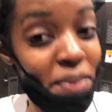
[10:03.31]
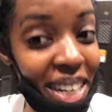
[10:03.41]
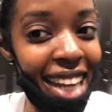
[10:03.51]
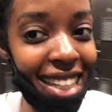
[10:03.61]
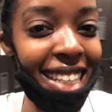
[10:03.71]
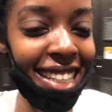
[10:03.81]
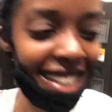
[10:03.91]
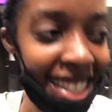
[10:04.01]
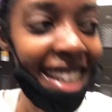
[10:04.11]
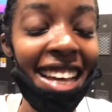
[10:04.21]
what I did.
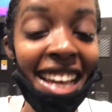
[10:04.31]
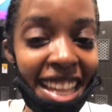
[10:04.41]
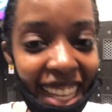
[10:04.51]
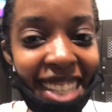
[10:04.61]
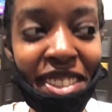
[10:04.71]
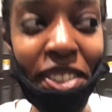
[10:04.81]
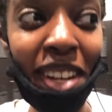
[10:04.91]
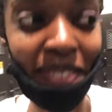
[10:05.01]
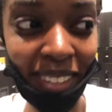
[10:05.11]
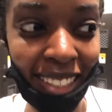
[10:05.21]
That's a great
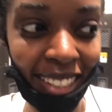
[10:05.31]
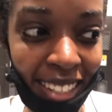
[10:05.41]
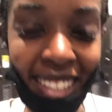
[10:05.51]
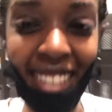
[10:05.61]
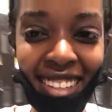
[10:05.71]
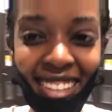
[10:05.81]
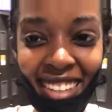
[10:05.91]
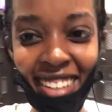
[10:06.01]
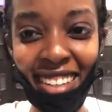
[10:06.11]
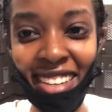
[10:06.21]
feeling.
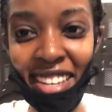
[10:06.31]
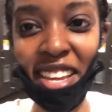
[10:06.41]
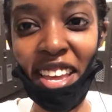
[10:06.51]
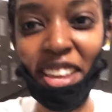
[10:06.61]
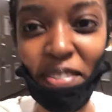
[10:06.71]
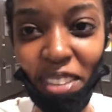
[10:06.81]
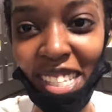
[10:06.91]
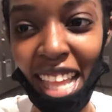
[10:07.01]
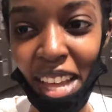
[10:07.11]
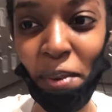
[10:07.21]
It feels
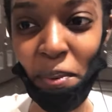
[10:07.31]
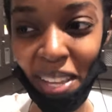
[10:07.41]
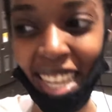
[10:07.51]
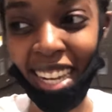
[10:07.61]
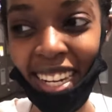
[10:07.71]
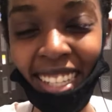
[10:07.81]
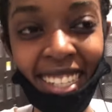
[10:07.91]
like a win.